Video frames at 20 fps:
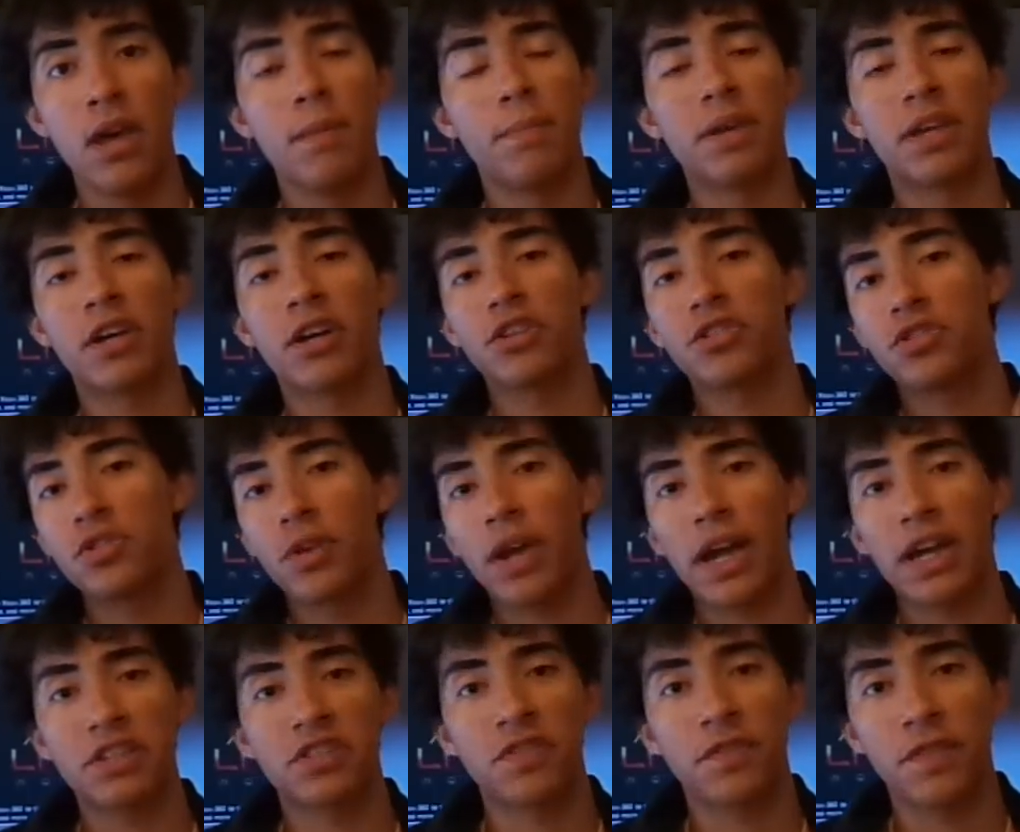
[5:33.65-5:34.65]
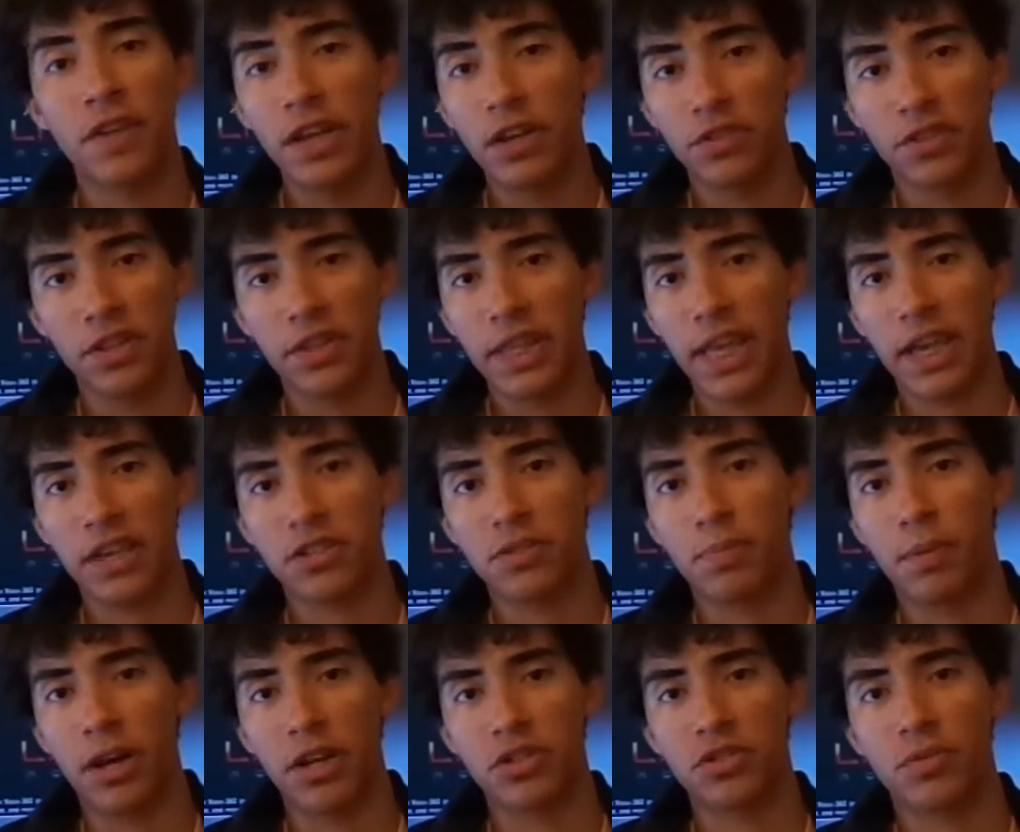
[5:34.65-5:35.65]
Because you guys failed on the
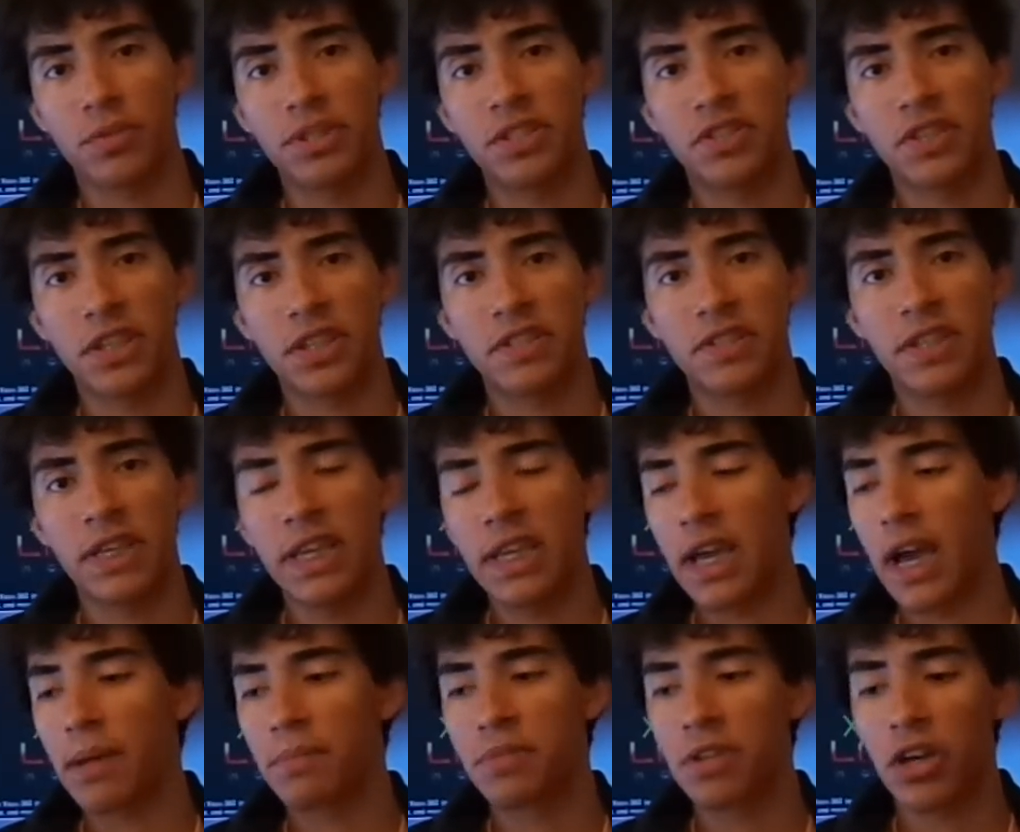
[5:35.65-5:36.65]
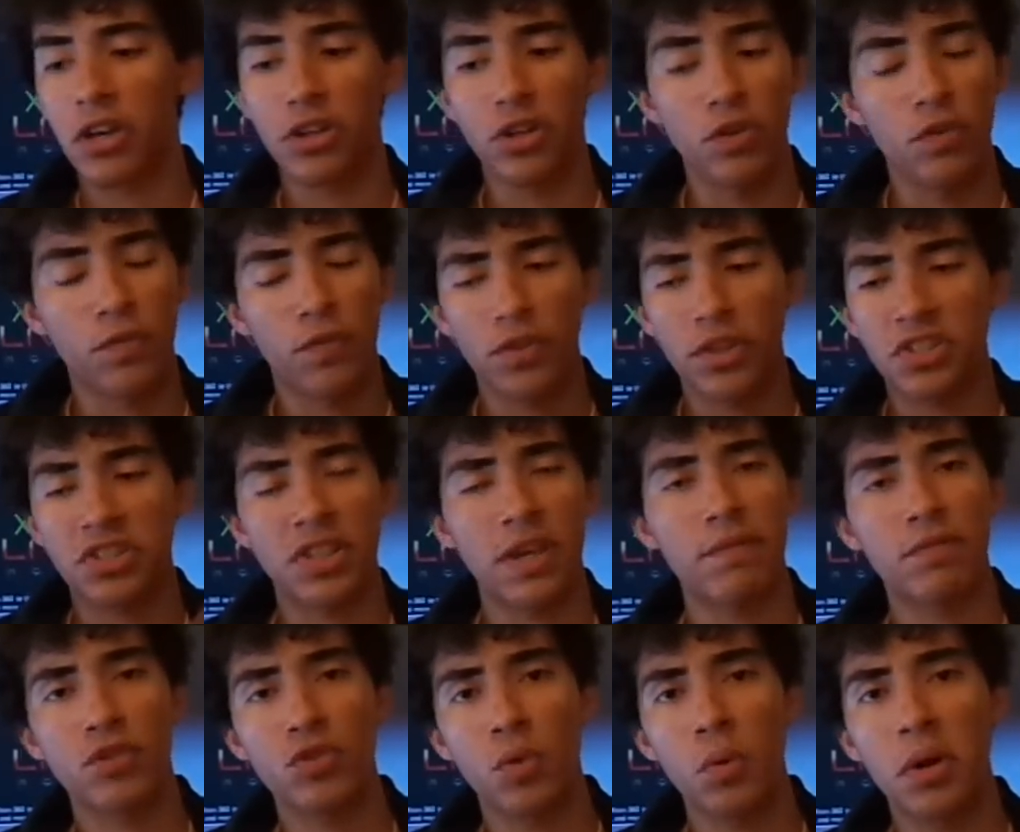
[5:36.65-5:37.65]
Xbox 360, I'm telling you, for the
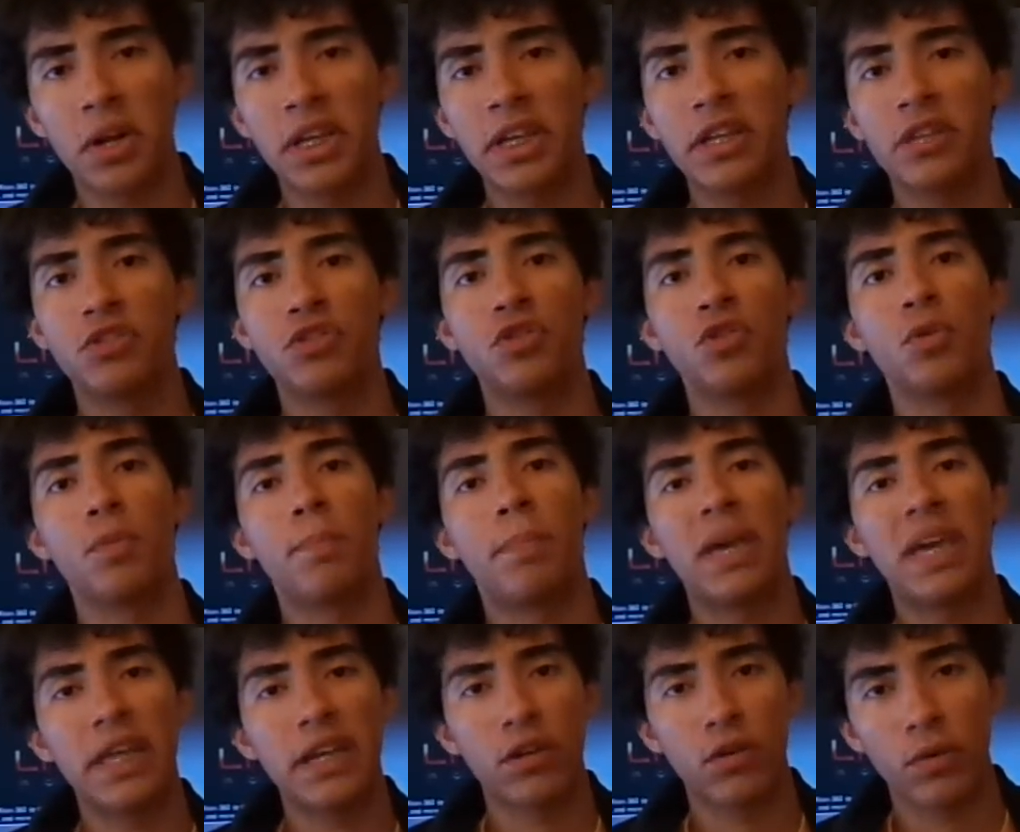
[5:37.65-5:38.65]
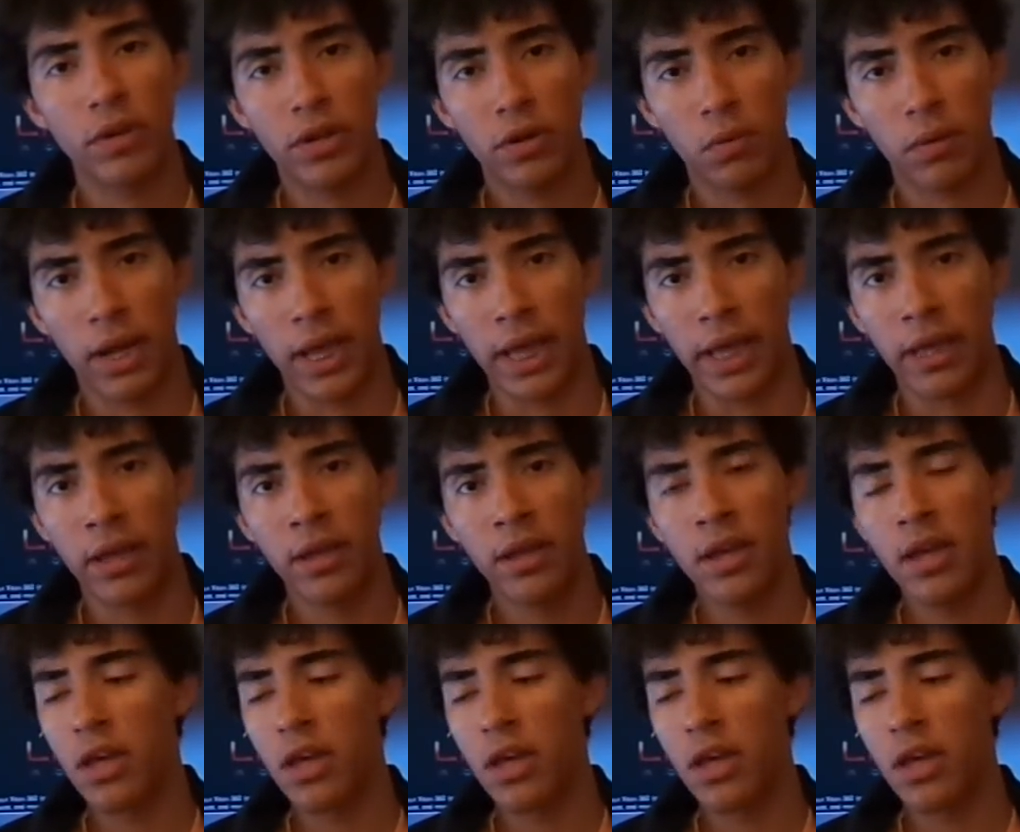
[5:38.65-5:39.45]
720, do pin grid array.